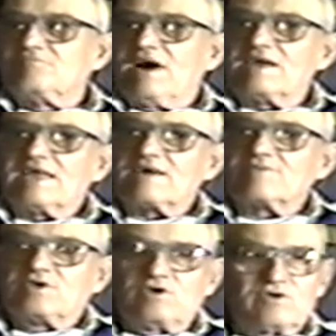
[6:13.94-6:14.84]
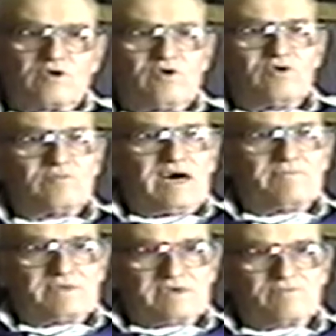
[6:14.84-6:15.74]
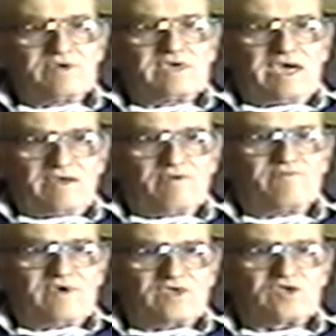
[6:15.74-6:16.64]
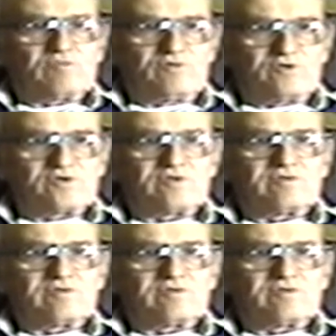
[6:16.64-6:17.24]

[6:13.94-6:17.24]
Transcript: about like we do at home. I mean, we had our vegetables